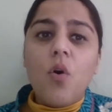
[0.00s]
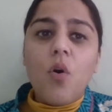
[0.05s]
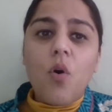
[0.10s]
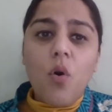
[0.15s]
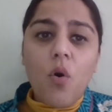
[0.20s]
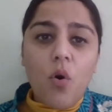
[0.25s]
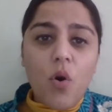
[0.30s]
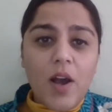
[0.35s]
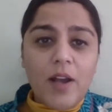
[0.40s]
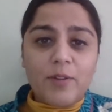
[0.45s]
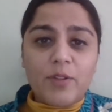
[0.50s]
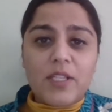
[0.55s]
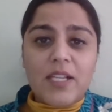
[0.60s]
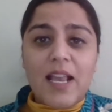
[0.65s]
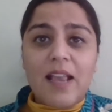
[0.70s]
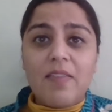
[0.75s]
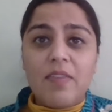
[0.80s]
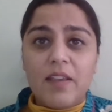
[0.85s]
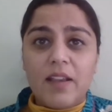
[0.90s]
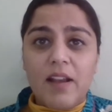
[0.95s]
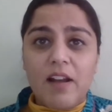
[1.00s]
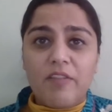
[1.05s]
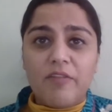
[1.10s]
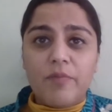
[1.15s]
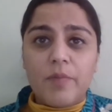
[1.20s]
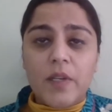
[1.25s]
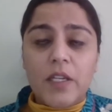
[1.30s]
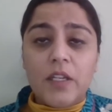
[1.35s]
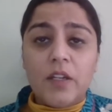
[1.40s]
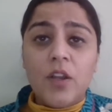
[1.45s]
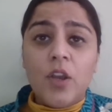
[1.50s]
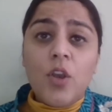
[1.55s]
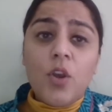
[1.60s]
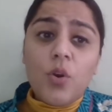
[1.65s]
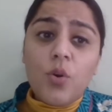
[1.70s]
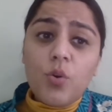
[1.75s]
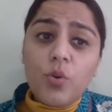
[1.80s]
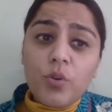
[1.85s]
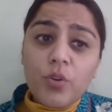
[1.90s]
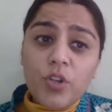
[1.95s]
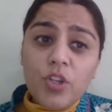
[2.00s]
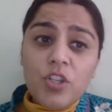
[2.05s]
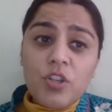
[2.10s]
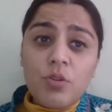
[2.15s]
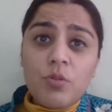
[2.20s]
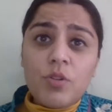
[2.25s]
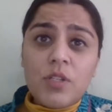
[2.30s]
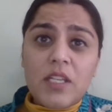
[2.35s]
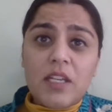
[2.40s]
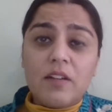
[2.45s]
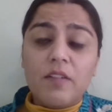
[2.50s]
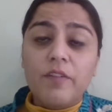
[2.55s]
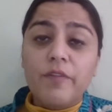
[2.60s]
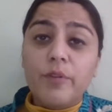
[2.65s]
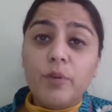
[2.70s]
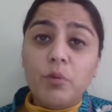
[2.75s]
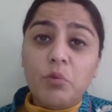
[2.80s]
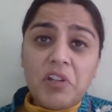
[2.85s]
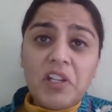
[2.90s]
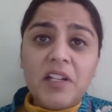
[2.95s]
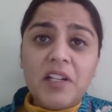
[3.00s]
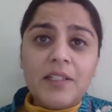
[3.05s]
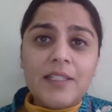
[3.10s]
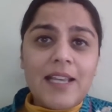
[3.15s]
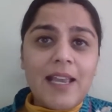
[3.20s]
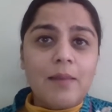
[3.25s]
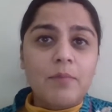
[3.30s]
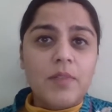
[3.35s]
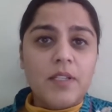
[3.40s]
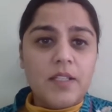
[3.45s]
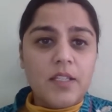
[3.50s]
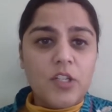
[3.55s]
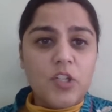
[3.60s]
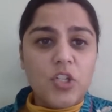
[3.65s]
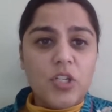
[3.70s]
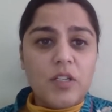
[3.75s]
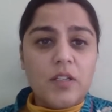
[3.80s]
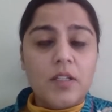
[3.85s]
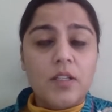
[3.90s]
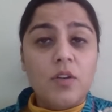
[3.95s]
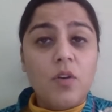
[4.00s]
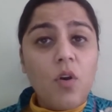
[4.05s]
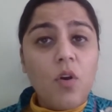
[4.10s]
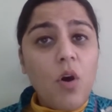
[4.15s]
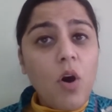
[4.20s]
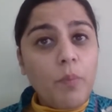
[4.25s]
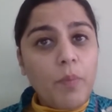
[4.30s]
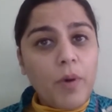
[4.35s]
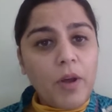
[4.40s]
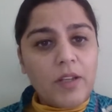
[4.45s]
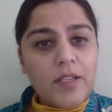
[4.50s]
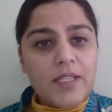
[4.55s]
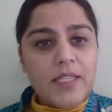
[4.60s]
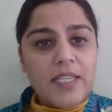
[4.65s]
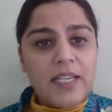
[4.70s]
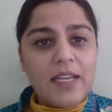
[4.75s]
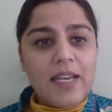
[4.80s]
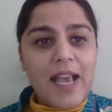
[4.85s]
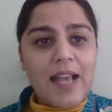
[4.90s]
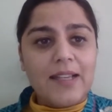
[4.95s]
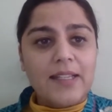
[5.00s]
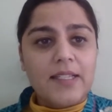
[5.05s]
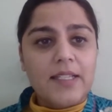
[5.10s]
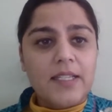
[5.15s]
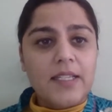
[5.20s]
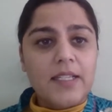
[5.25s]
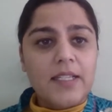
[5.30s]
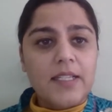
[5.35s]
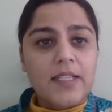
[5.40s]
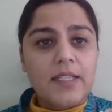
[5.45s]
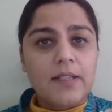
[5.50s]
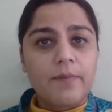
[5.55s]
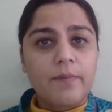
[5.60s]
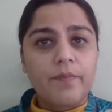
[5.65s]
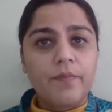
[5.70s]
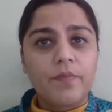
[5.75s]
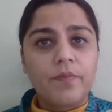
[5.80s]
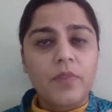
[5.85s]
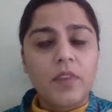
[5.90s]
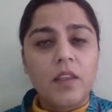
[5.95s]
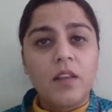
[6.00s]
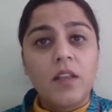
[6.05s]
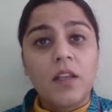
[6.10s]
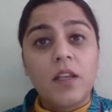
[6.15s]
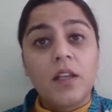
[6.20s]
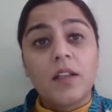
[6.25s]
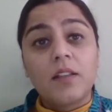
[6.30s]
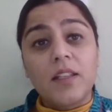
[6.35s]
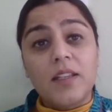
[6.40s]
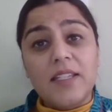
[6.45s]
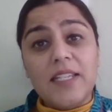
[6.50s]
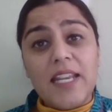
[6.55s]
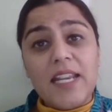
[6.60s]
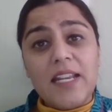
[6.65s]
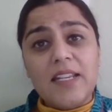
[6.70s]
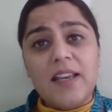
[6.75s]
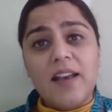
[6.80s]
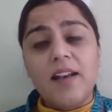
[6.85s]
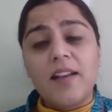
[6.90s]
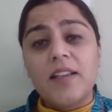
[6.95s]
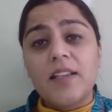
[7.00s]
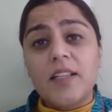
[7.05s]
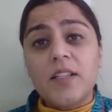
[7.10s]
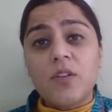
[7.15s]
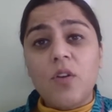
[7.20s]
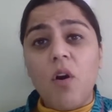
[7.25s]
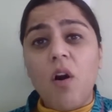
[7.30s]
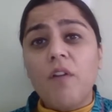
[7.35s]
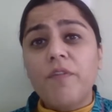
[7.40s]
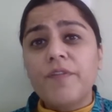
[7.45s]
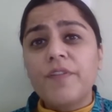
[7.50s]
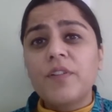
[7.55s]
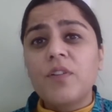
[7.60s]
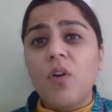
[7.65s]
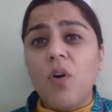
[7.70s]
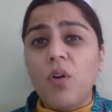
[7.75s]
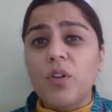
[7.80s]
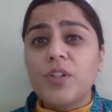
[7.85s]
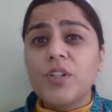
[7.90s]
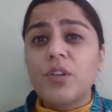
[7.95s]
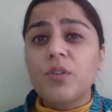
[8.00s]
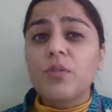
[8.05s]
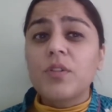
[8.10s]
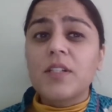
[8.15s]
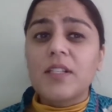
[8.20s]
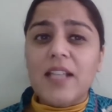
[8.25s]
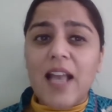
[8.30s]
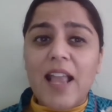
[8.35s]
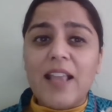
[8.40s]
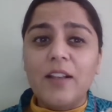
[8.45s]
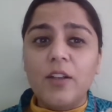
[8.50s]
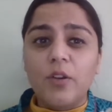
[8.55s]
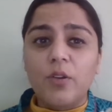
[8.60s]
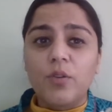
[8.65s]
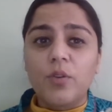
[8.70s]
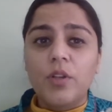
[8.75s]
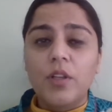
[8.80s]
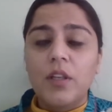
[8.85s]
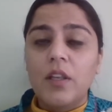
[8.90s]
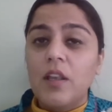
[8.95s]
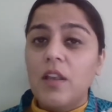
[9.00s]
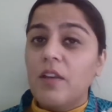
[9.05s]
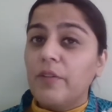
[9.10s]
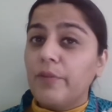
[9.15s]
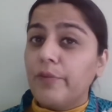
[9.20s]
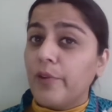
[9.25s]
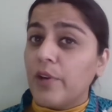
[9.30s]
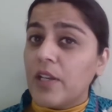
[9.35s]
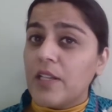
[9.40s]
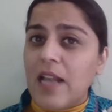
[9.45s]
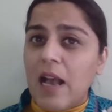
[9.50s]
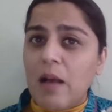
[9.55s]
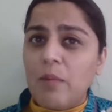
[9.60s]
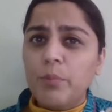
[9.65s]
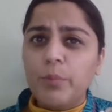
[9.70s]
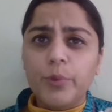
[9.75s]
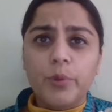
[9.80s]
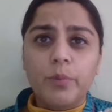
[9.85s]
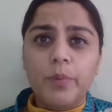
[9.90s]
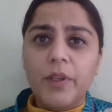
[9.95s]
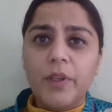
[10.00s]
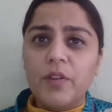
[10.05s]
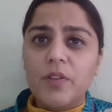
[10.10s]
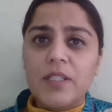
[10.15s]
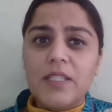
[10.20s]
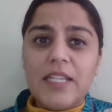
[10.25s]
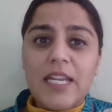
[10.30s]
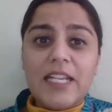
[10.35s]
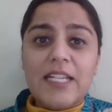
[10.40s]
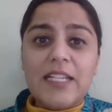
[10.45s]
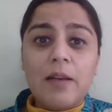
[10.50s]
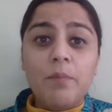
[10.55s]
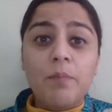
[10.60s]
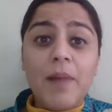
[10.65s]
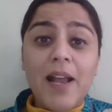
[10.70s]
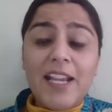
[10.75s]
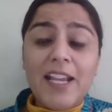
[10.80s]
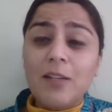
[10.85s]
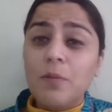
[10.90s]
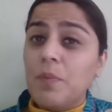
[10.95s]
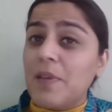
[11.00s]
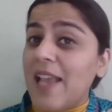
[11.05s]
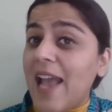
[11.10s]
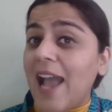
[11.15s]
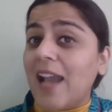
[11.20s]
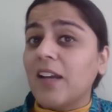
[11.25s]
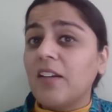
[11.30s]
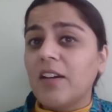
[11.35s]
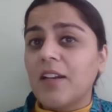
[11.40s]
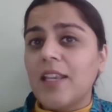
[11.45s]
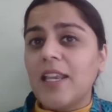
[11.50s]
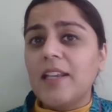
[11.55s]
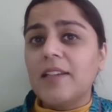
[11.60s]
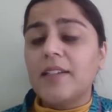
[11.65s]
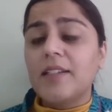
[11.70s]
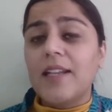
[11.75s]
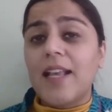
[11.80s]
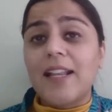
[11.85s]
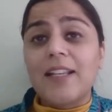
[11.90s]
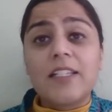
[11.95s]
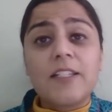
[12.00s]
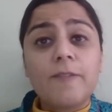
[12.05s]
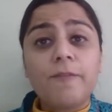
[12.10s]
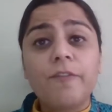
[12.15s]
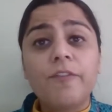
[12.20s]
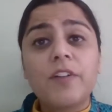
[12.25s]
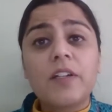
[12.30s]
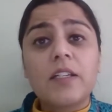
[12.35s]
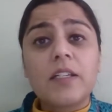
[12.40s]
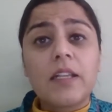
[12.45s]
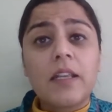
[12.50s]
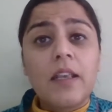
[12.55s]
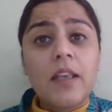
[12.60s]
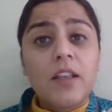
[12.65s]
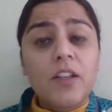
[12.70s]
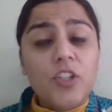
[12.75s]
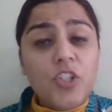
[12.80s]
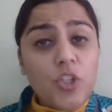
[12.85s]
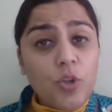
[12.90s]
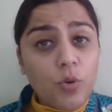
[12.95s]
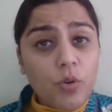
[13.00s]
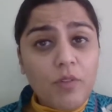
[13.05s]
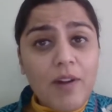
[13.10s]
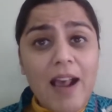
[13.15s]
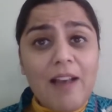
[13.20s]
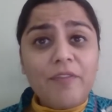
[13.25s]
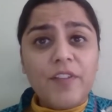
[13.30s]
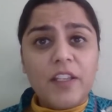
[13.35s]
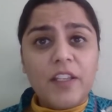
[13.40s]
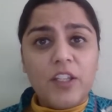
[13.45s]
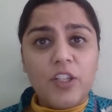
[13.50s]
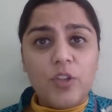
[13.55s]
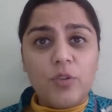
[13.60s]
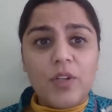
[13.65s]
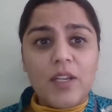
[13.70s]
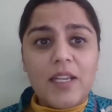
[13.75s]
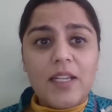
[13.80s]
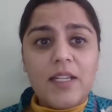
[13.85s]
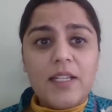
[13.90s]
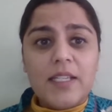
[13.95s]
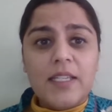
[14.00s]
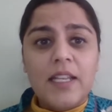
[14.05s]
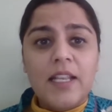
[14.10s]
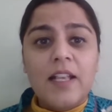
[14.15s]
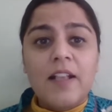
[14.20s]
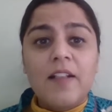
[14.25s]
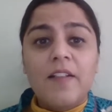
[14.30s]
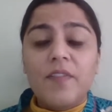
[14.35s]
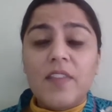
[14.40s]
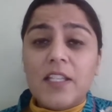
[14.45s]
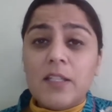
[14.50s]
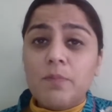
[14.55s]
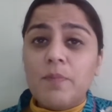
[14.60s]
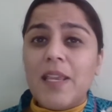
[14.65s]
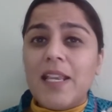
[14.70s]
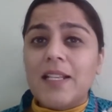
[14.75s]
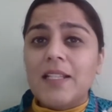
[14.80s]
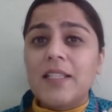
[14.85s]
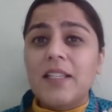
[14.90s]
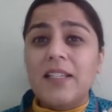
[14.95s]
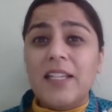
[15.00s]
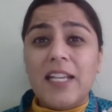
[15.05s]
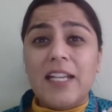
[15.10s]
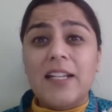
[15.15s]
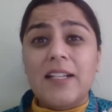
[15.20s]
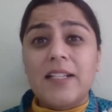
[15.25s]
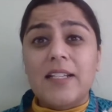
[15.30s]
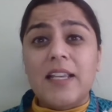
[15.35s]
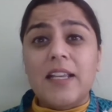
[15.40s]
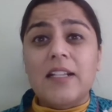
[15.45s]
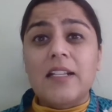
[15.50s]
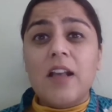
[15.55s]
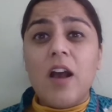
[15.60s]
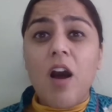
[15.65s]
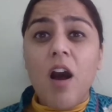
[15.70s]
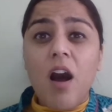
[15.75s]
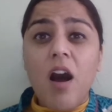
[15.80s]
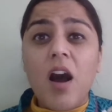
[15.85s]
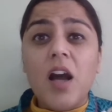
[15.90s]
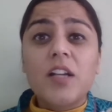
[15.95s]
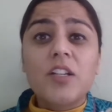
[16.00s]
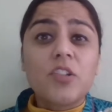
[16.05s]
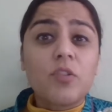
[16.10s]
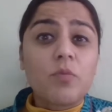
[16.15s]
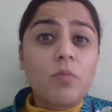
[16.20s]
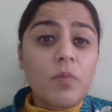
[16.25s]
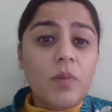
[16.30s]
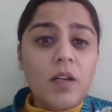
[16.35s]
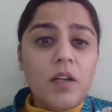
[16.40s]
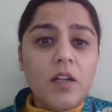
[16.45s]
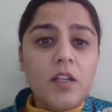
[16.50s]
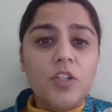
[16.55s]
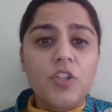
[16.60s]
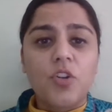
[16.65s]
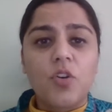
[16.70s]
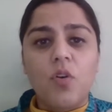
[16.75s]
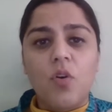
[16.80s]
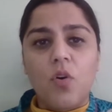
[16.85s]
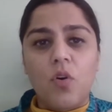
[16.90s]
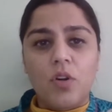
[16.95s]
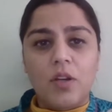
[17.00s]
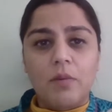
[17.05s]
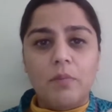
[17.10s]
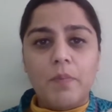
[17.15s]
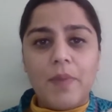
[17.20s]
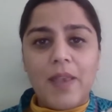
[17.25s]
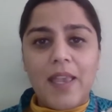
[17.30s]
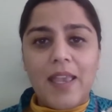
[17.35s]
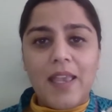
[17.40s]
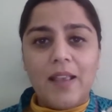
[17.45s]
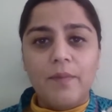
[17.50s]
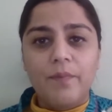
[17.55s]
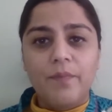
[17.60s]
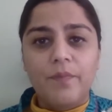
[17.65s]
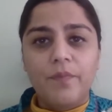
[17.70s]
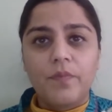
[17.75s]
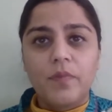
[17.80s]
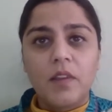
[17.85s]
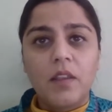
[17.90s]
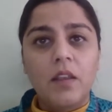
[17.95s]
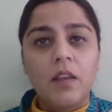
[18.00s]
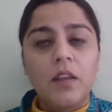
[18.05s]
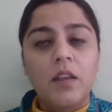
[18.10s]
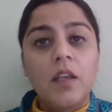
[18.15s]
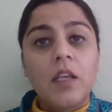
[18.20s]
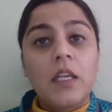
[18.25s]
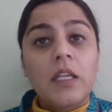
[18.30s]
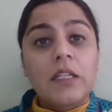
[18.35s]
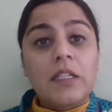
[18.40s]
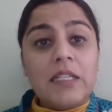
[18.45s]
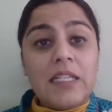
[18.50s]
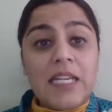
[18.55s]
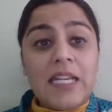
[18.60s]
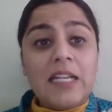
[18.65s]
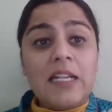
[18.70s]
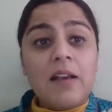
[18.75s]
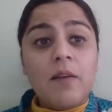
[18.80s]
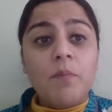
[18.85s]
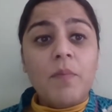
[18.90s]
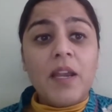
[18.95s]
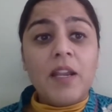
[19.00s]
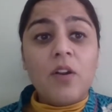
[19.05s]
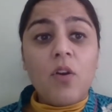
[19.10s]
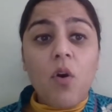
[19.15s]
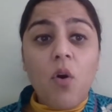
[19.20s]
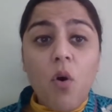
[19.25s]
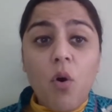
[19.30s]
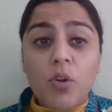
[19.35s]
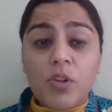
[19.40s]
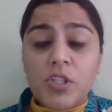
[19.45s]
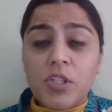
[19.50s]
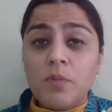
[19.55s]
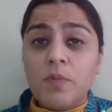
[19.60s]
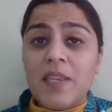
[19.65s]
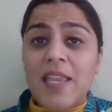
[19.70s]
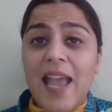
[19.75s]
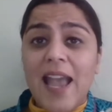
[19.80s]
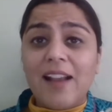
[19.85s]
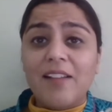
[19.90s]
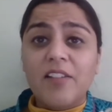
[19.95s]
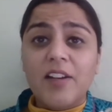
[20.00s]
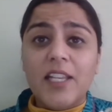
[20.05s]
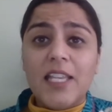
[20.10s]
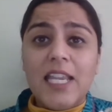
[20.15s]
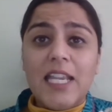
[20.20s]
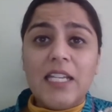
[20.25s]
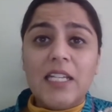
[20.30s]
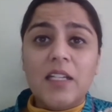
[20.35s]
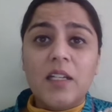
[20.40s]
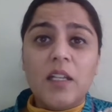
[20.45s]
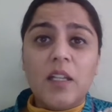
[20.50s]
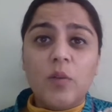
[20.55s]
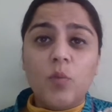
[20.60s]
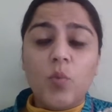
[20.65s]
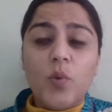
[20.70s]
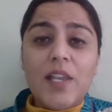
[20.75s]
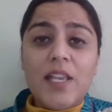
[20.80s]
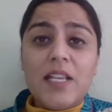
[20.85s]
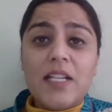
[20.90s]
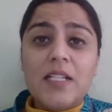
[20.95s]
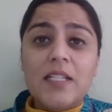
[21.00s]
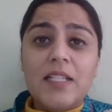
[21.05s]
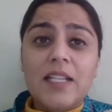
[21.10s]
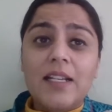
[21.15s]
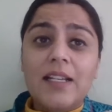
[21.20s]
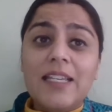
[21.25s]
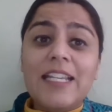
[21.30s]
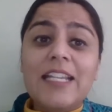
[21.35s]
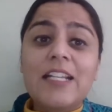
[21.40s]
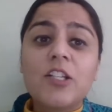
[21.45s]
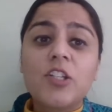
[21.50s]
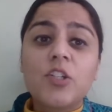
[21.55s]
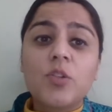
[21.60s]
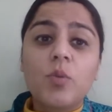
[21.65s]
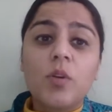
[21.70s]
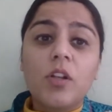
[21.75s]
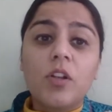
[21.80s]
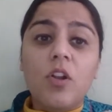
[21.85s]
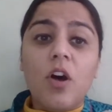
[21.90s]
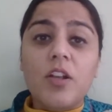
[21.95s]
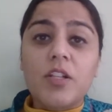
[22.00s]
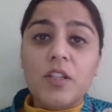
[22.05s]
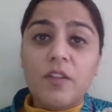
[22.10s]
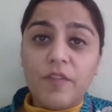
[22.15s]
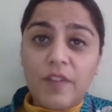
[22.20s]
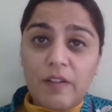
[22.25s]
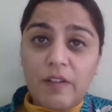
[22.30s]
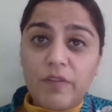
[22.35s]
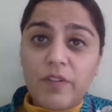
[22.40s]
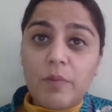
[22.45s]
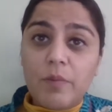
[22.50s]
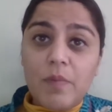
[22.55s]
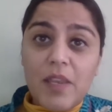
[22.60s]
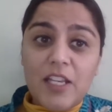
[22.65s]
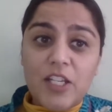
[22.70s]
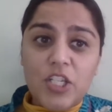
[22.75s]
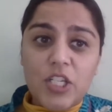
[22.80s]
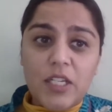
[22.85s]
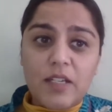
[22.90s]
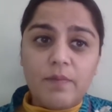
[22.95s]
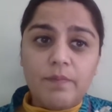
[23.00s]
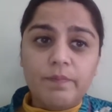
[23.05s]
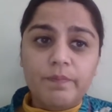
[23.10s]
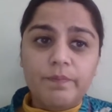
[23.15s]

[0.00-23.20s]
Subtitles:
or outside the government who could use it for real time decisions or policy analysis. The data is often also siloed. For example, because data might be aggregated at different geographic units, this makes the data sets hard to merge or compare. Data might also be aggregated in ways that leads to a loss of information.